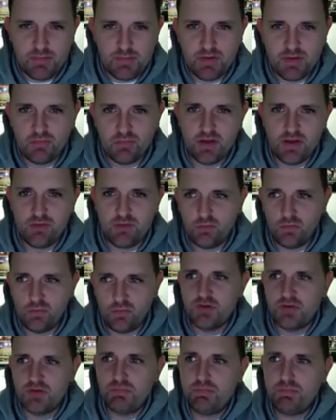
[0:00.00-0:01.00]
And, and
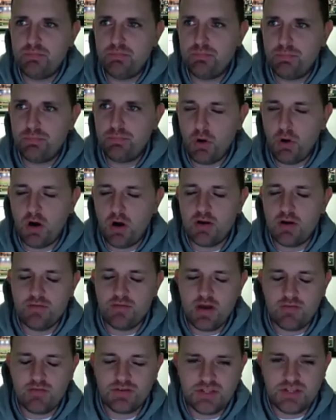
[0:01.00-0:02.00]
one part of
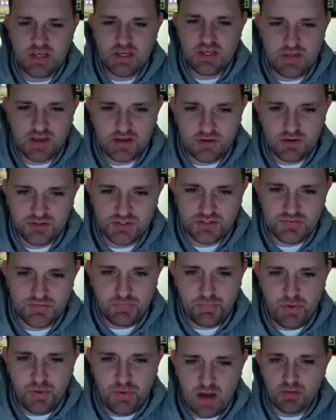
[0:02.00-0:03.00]
every team that coaches
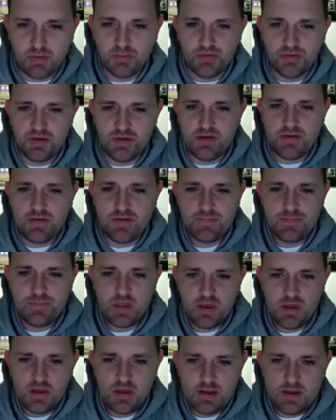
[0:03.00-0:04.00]
probably
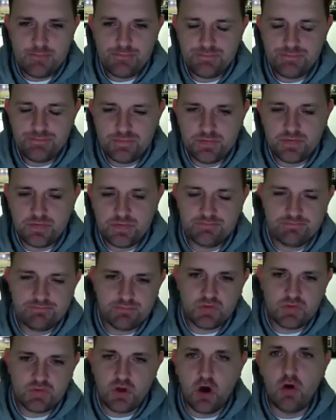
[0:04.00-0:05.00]

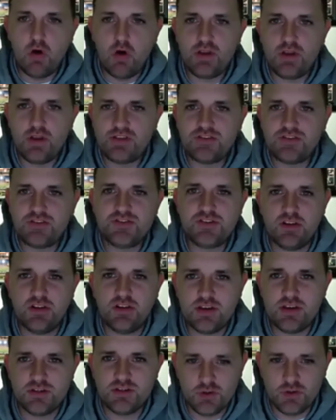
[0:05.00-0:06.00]
don't necessarily
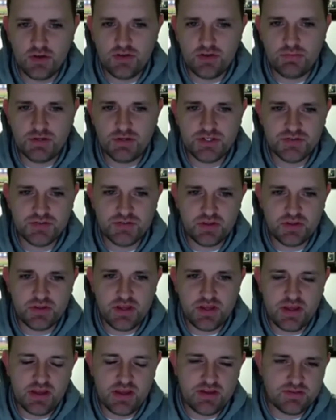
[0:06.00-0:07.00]
enjoy as much as
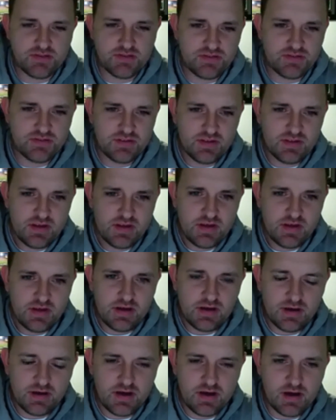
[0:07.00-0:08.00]
is
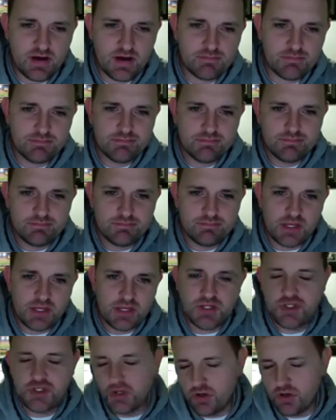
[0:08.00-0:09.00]
um, they
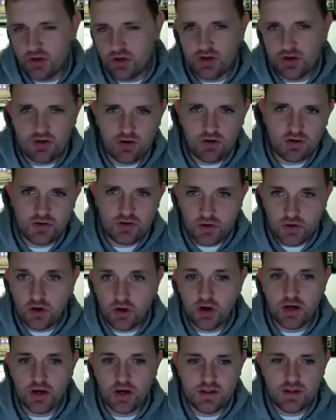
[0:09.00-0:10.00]
should or
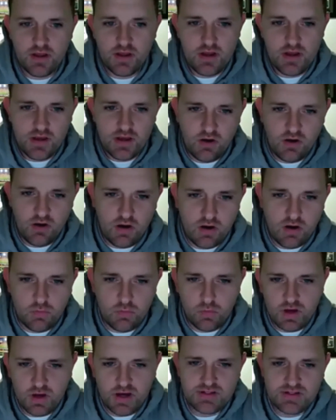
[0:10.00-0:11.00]
could
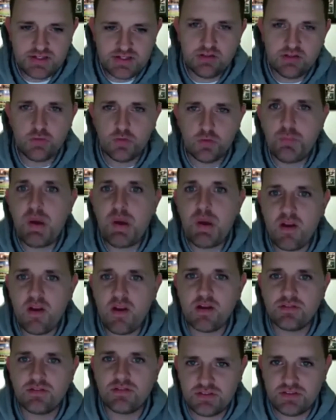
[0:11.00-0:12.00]
are uh, dealing with
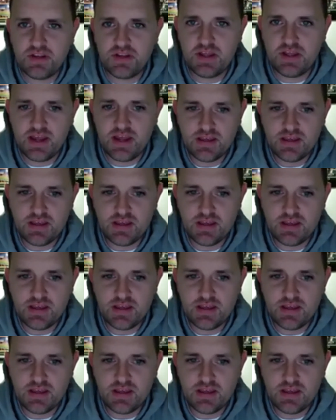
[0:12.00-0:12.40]
parents today.